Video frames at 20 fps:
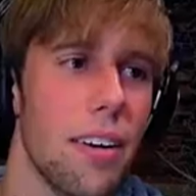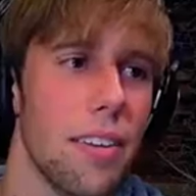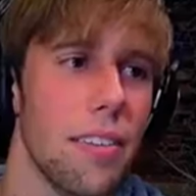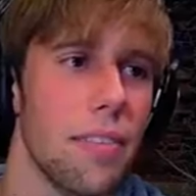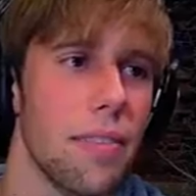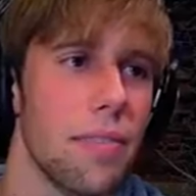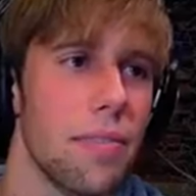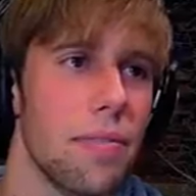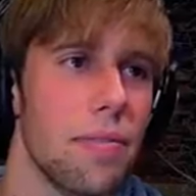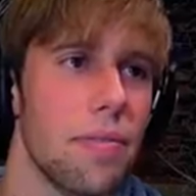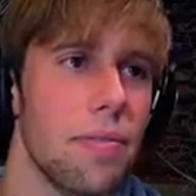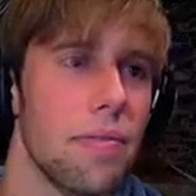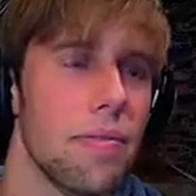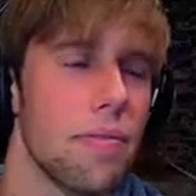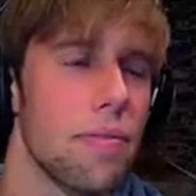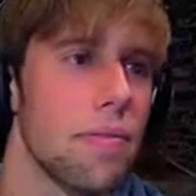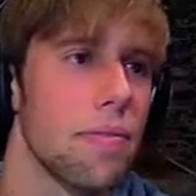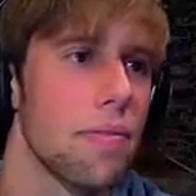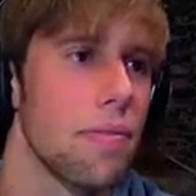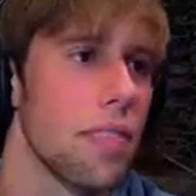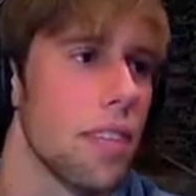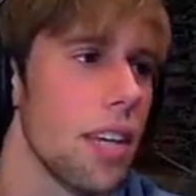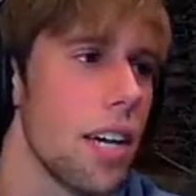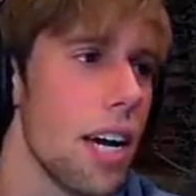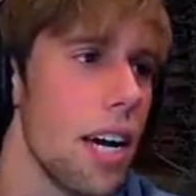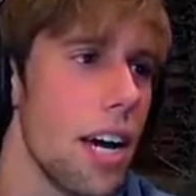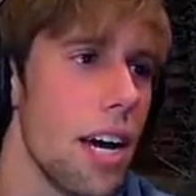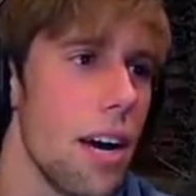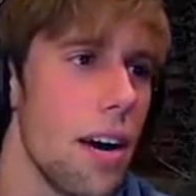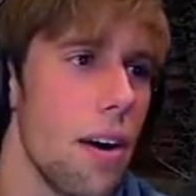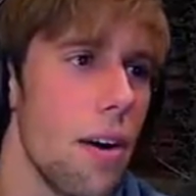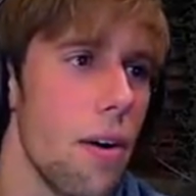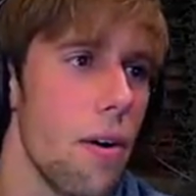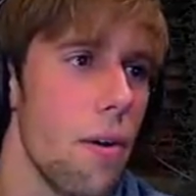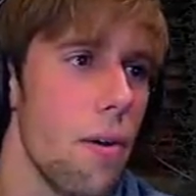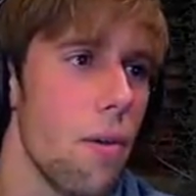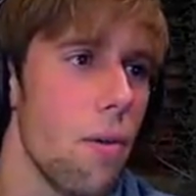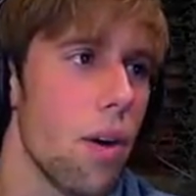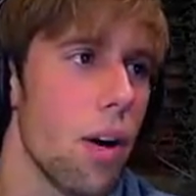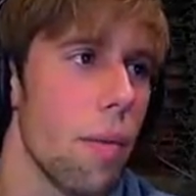down?
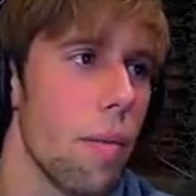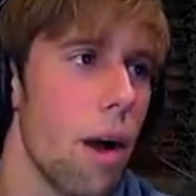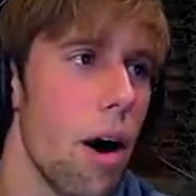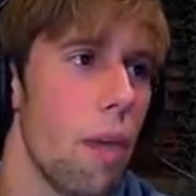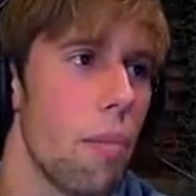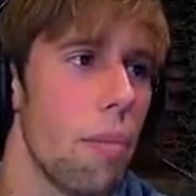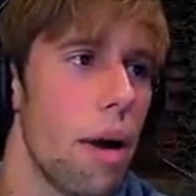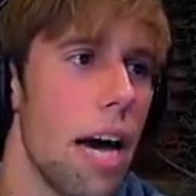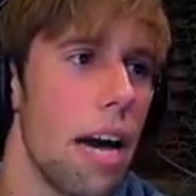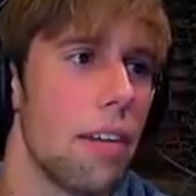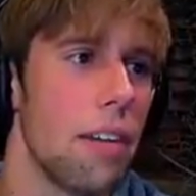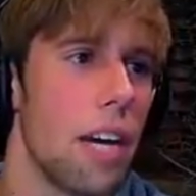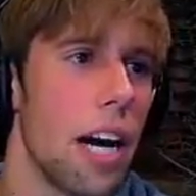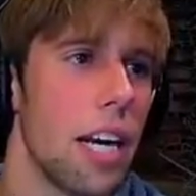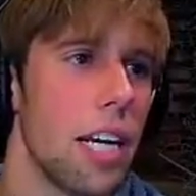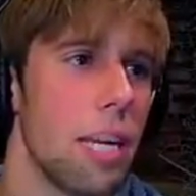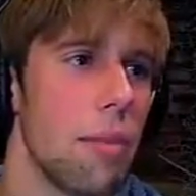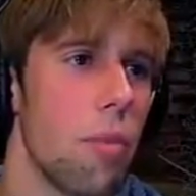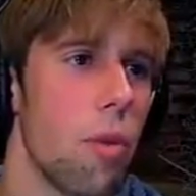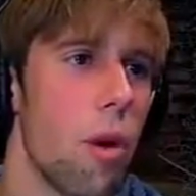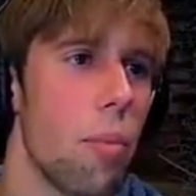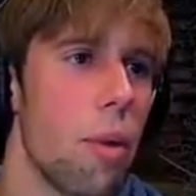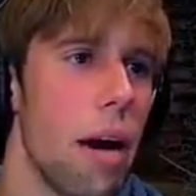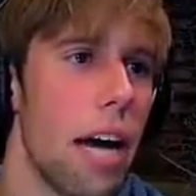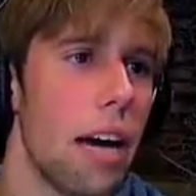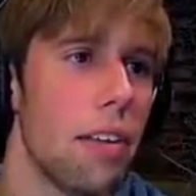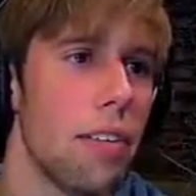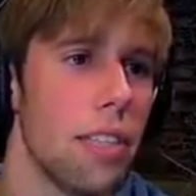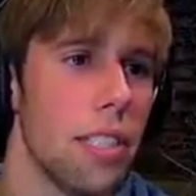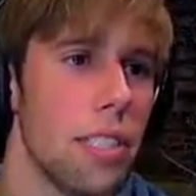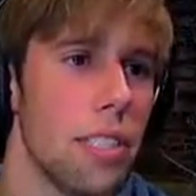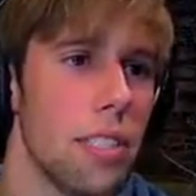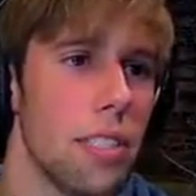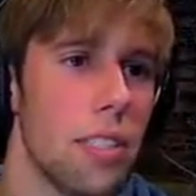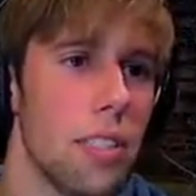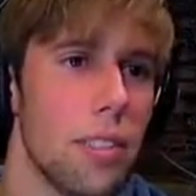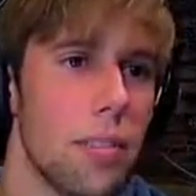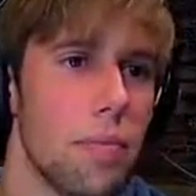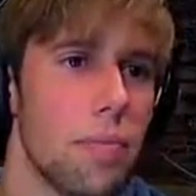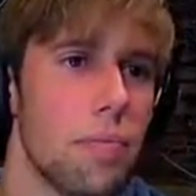Ew! Come on, battery! I need more
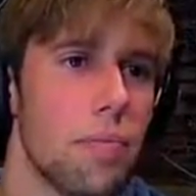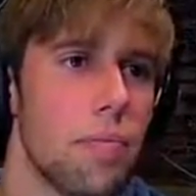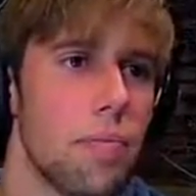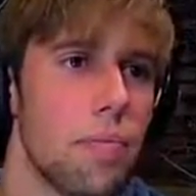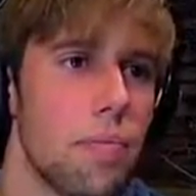batteries.